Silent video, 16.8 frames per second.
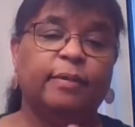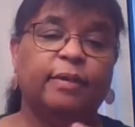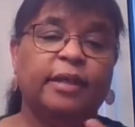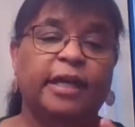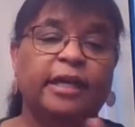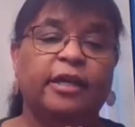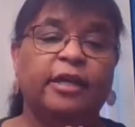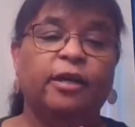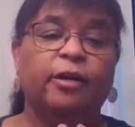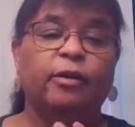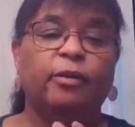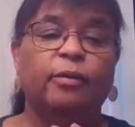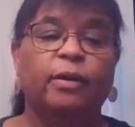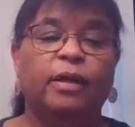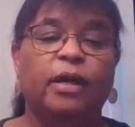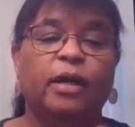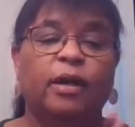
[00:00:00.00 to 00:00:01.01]

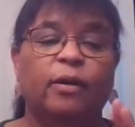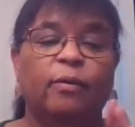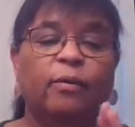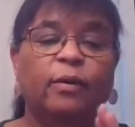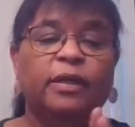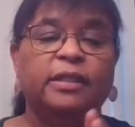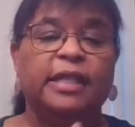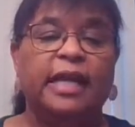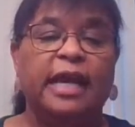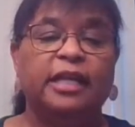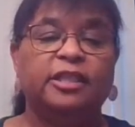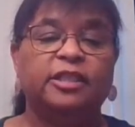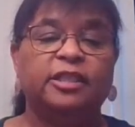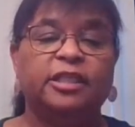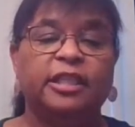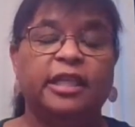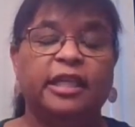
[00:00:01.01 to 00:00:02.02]
Play-Doh was
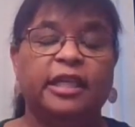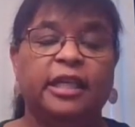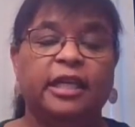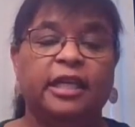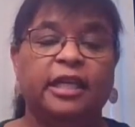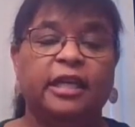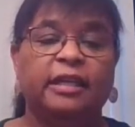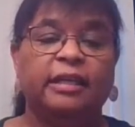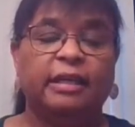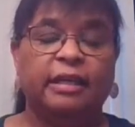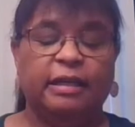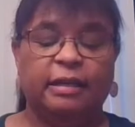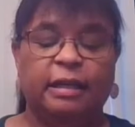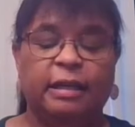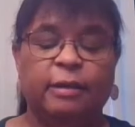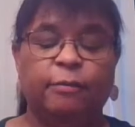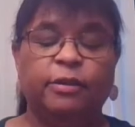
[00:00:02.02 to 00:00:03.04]
actually it
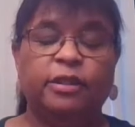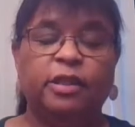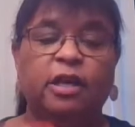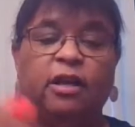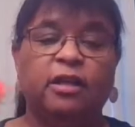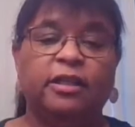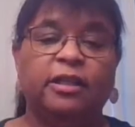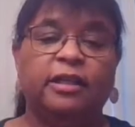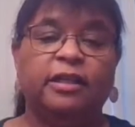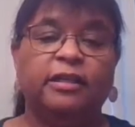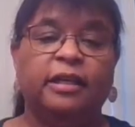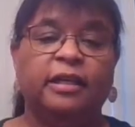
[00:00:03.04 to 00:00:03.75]
was called